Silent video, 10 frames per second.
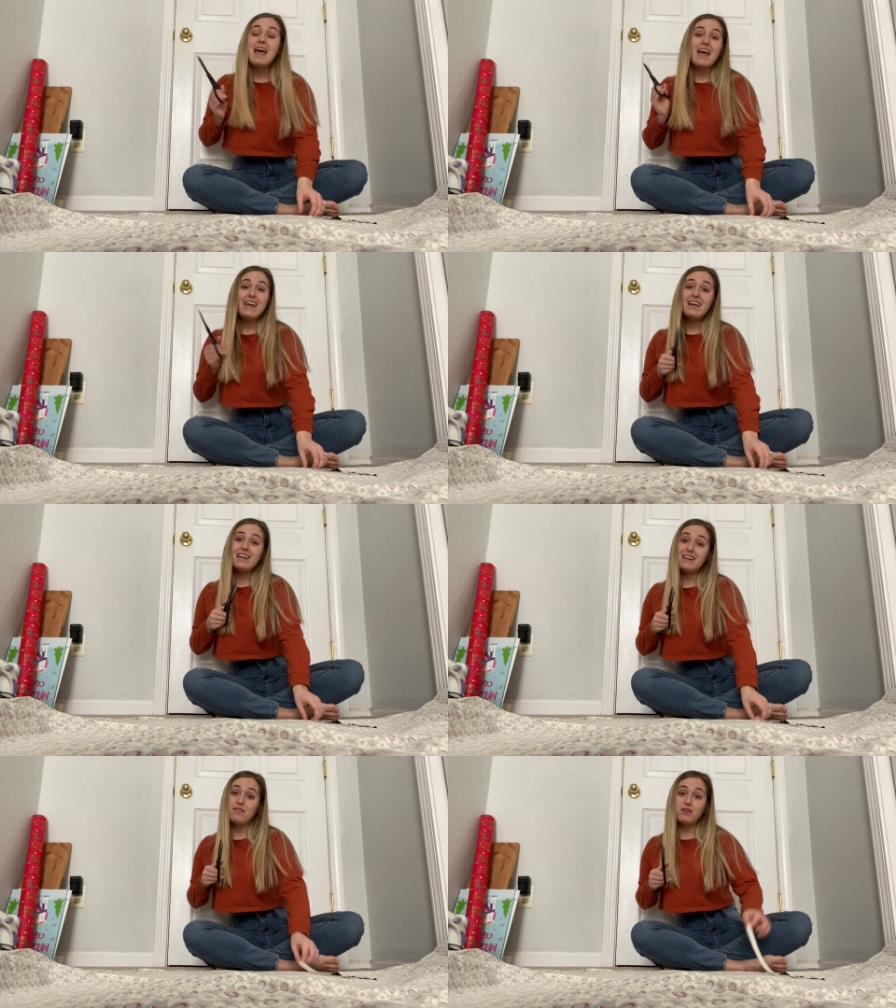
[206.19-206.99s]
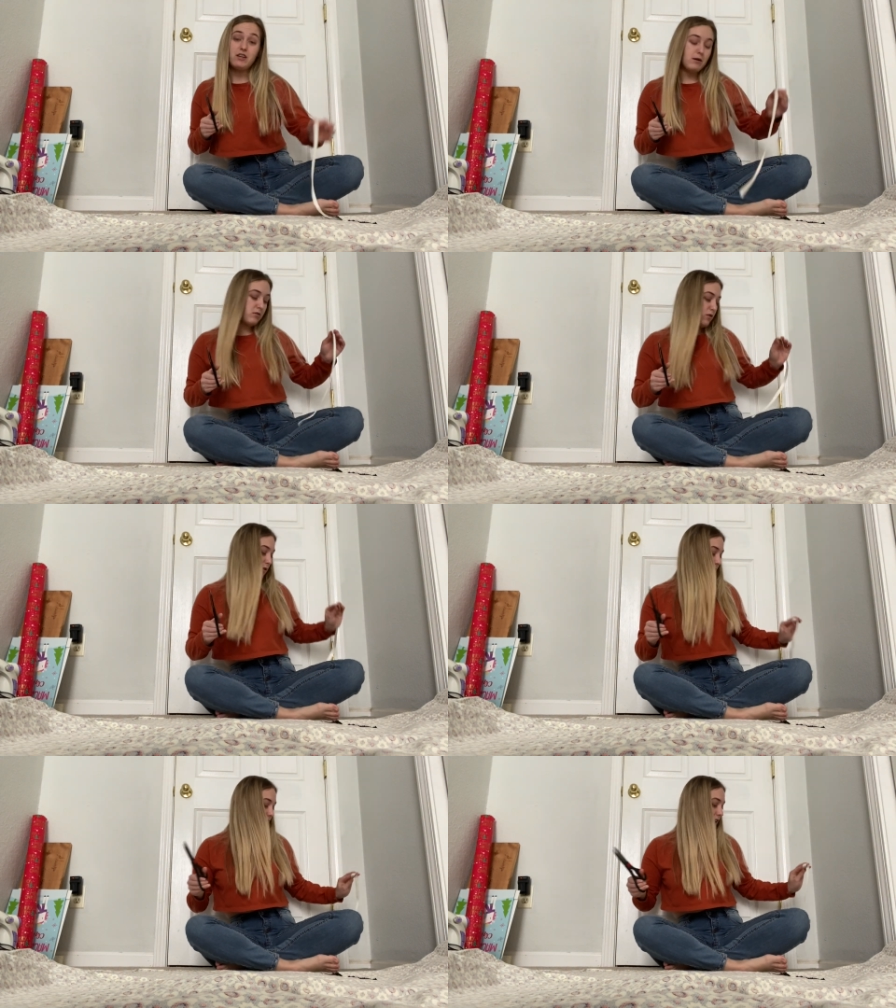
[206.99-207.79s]
And if you keep
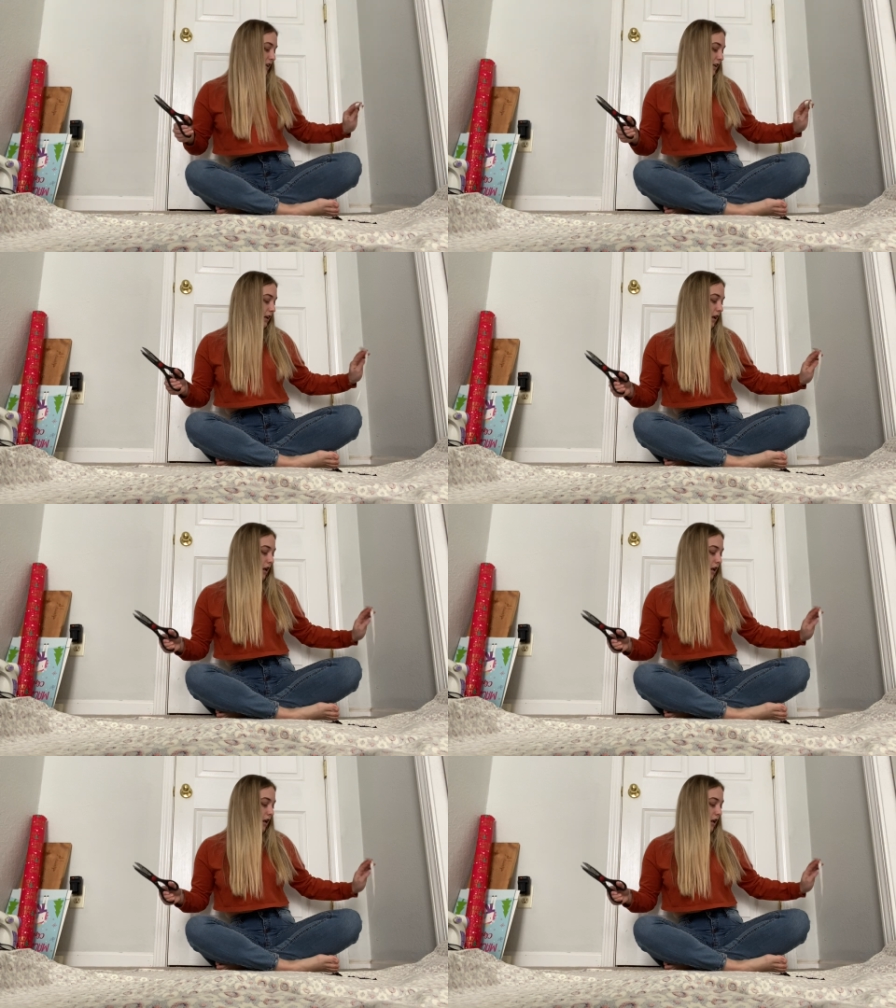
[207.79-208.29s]
tuning in,